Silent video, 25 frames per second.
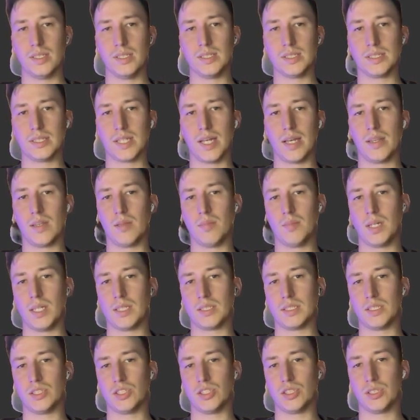inside the
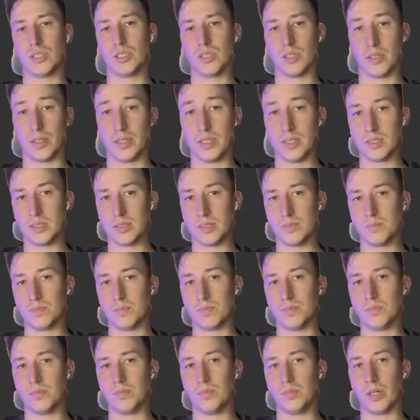message. This
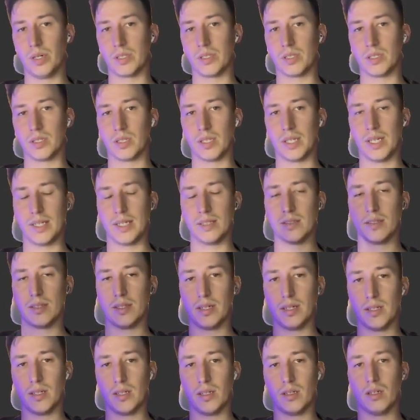bot gets
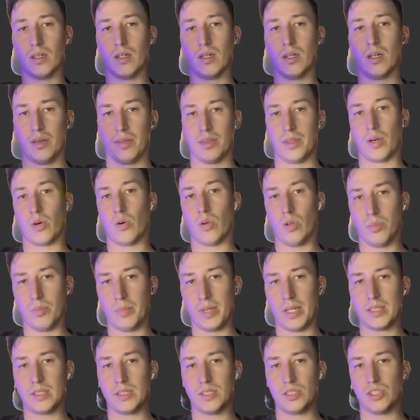the whole
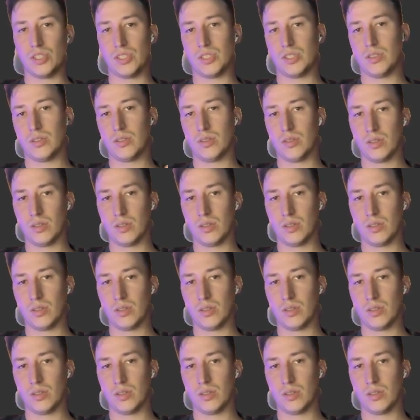message,